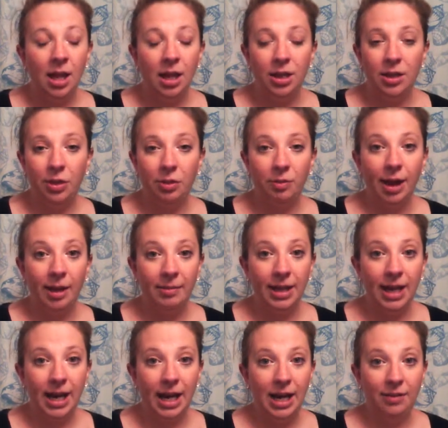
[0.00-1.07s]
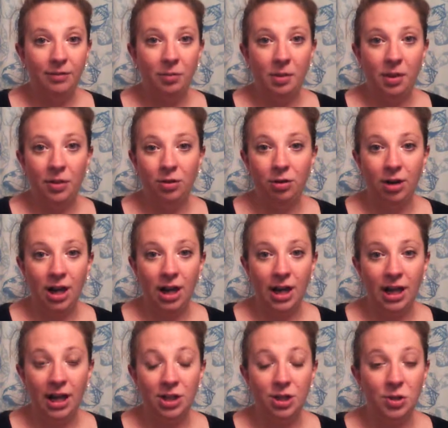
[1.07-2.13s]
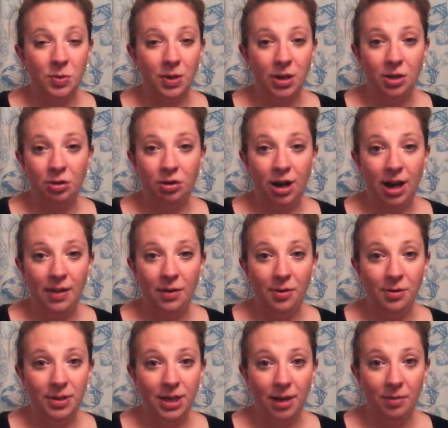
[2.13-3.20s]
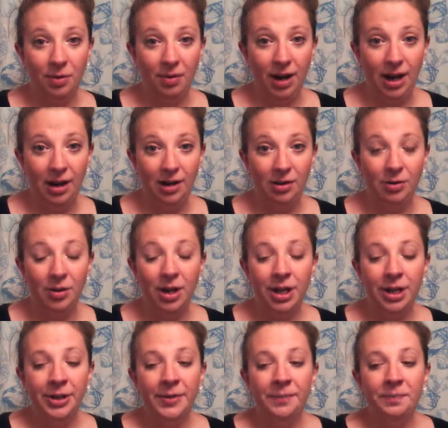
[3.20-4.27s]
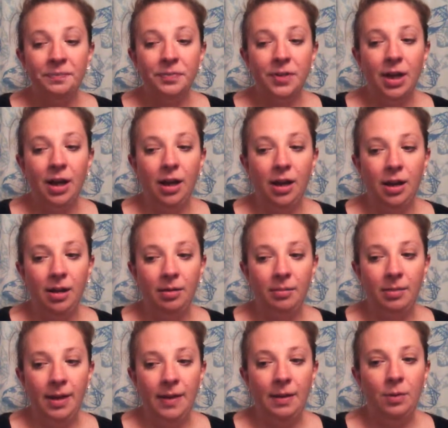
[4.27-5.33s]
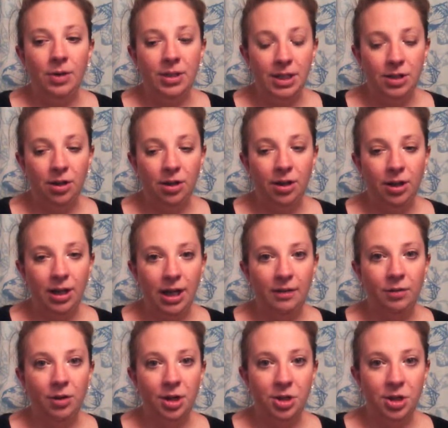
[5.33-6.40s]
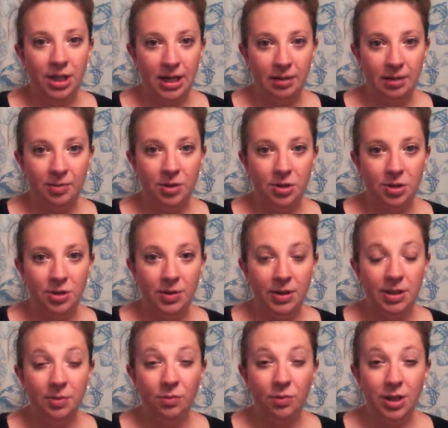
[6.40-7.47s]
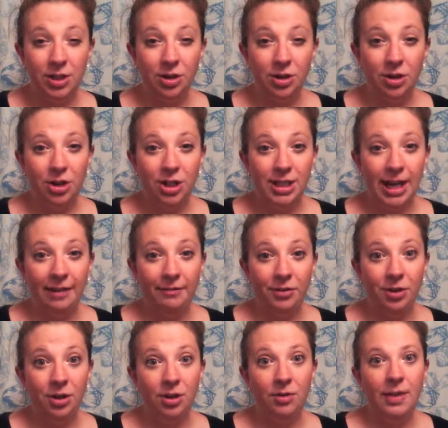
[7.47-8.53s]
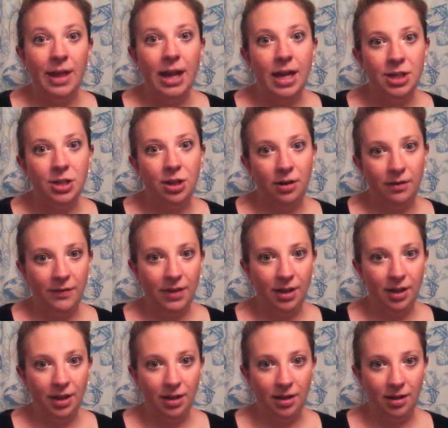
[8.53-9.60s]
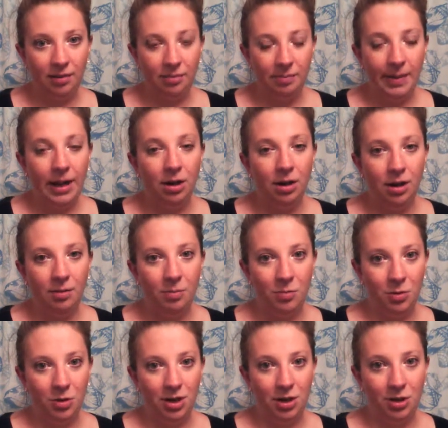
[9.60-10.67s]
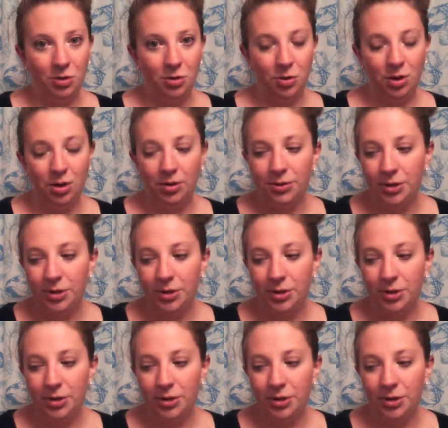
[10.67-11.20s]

I have a throbbing headache from all the crying. I just wanted to cry the whole time we were out. And then once I started kind of crunching the numbers and doing some research this afternoon, then I started feeling better and more in control.